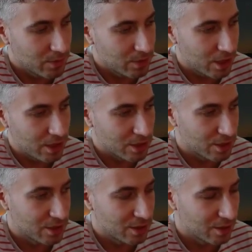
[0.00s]

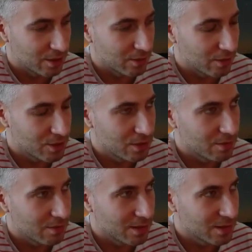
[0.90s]
change the
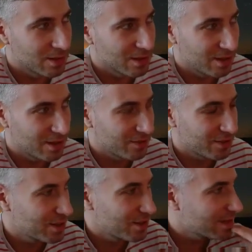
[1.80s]
original classes. And
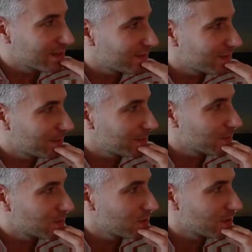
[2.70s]
after Java 17, I'm
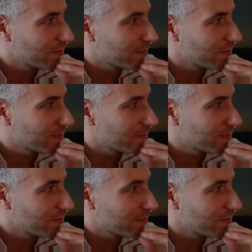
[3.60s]
not sure.